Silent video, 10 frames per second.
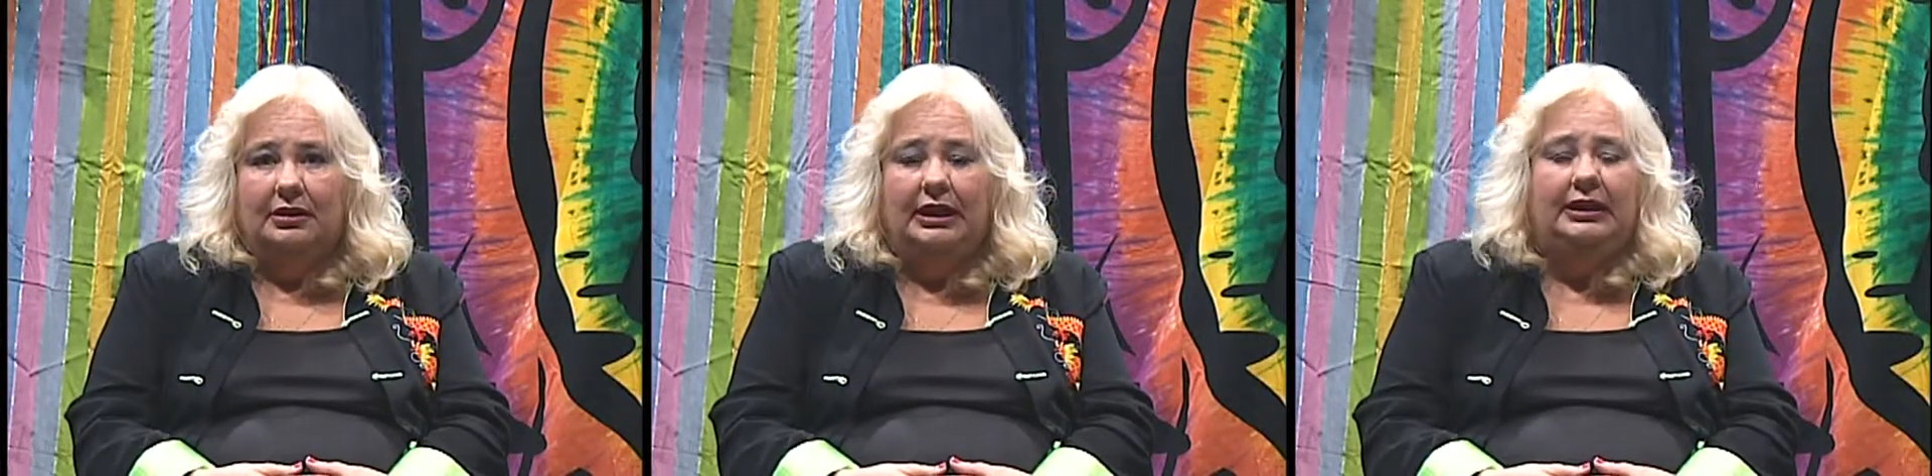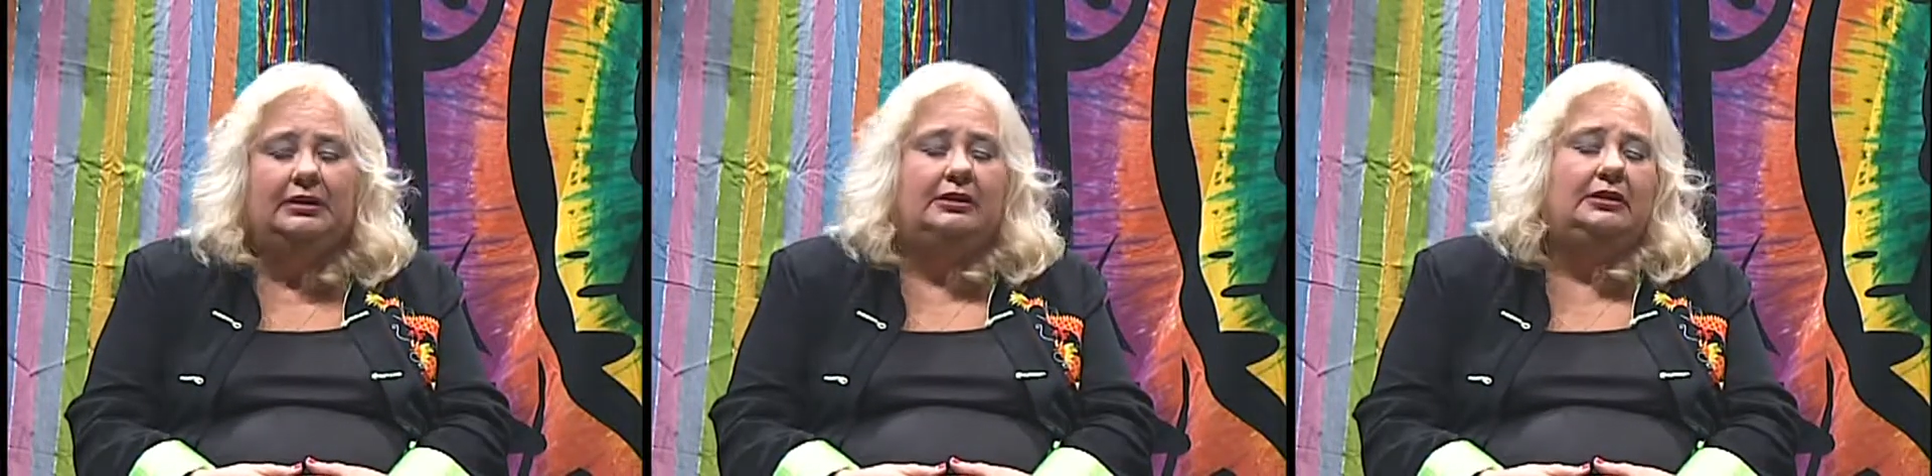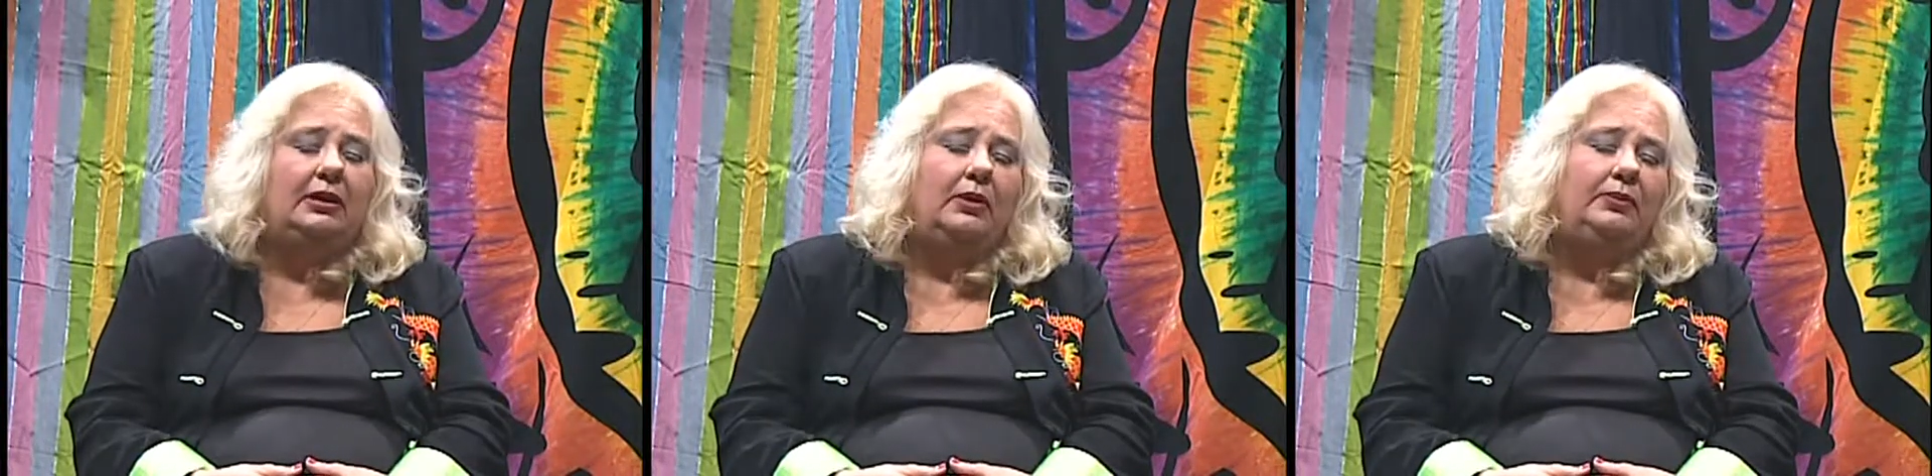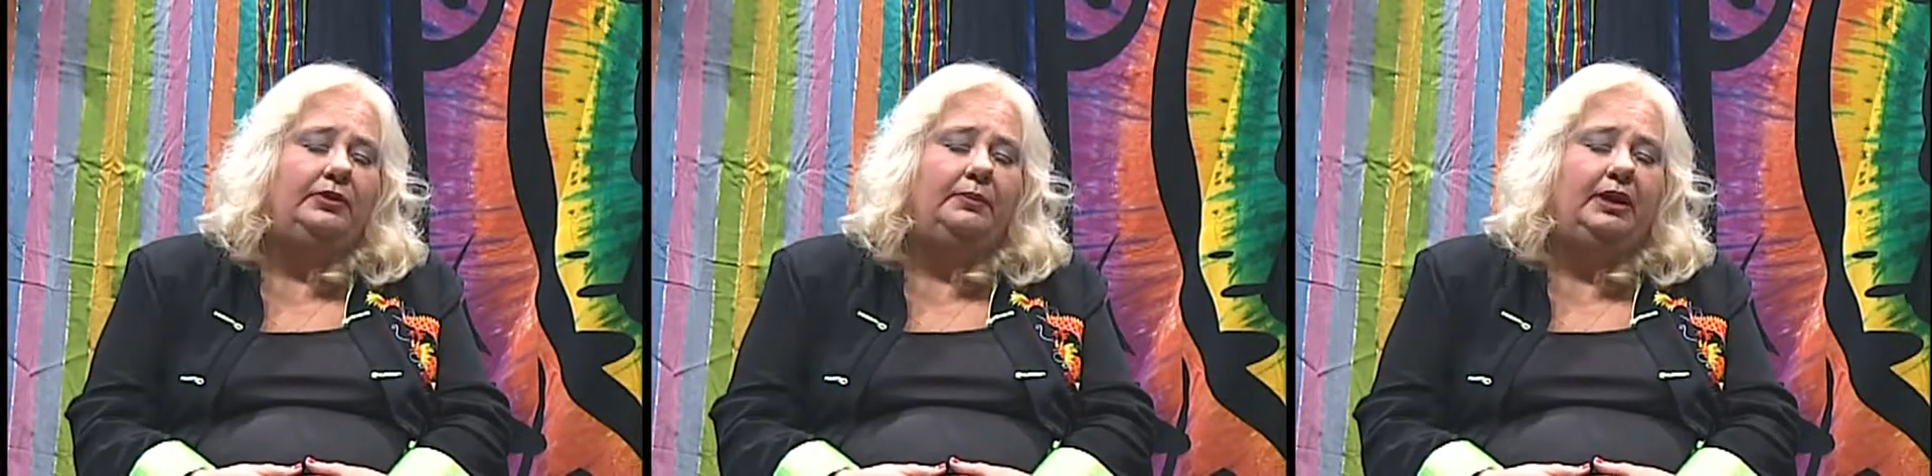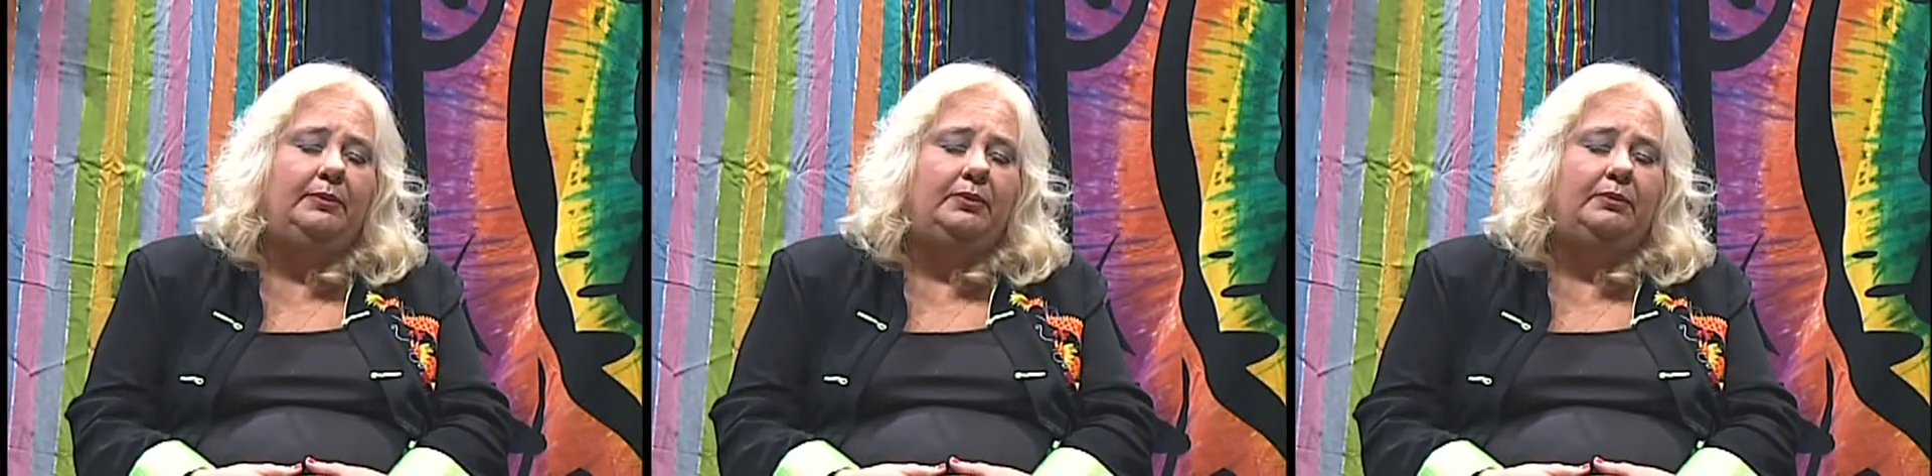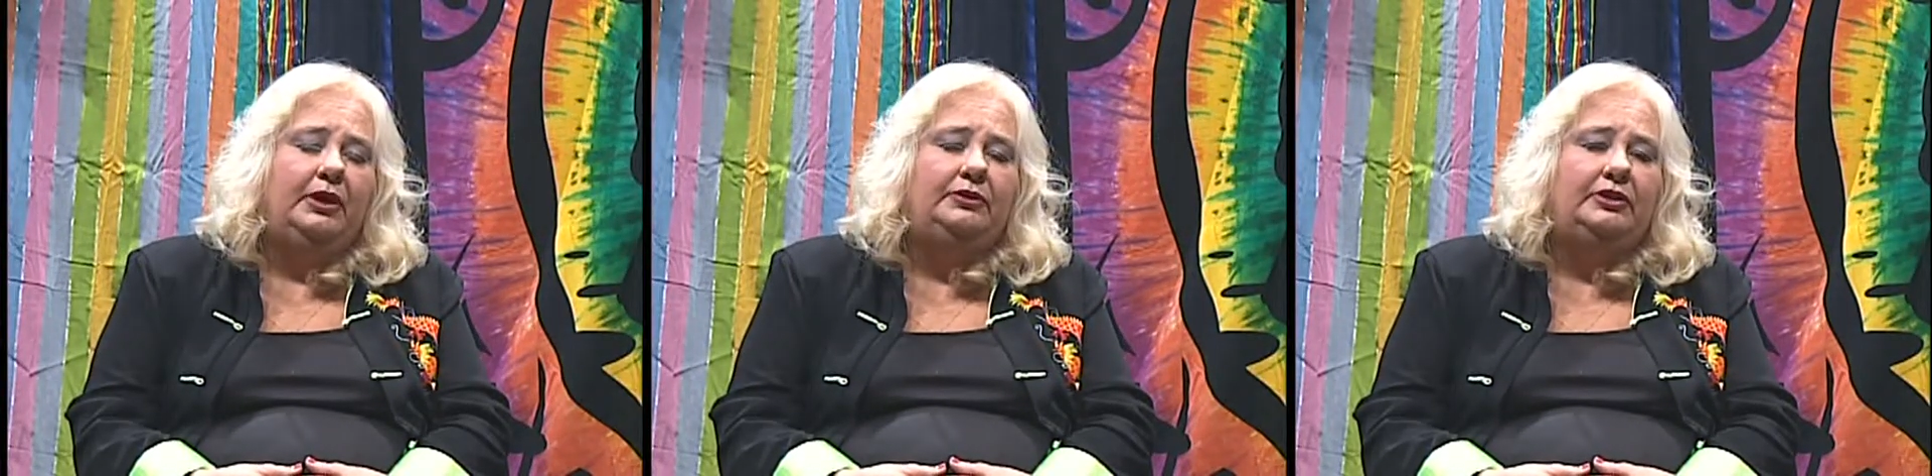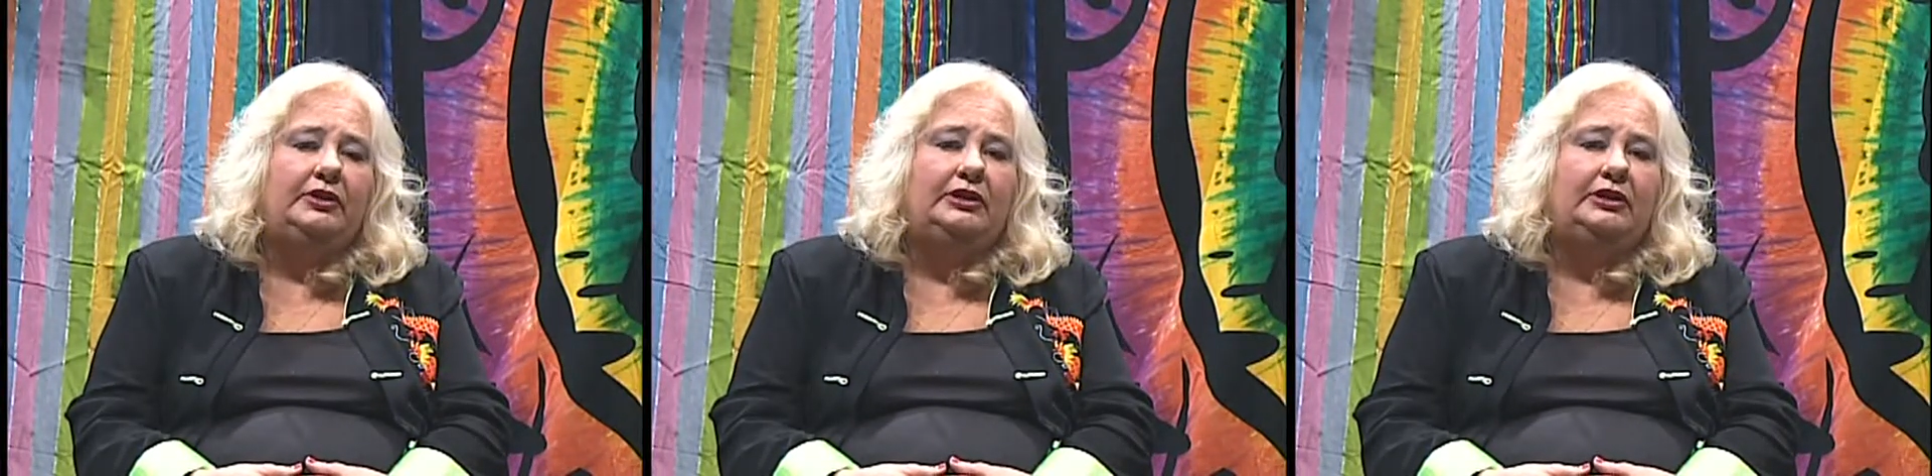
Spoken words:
He told the people most of